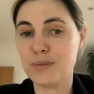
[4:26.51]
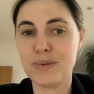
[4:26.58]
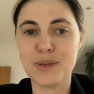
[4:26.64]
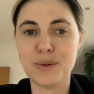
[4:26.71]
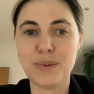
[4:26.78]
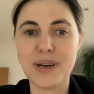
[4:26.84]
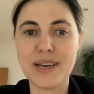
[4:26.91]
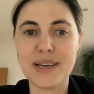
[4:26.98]

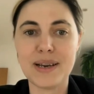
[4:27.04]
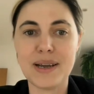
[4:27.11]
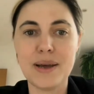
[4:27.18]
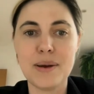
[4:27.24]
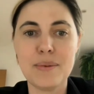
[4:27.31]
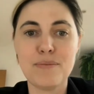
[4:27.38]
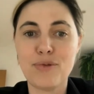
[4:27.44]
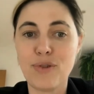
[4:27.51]
between
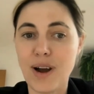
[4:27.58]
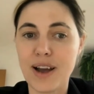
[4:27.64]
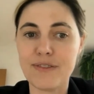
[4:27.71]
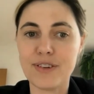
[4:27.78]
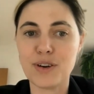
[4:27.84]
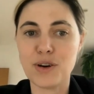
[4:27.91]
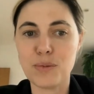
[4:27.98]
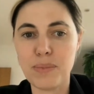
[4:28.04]

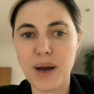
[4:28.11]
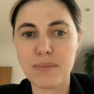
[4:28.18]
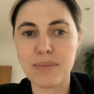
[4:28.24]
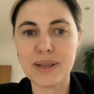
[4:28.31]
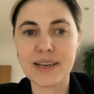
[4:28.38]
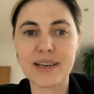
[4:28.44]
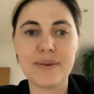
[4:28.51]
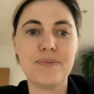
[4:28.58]
private or public.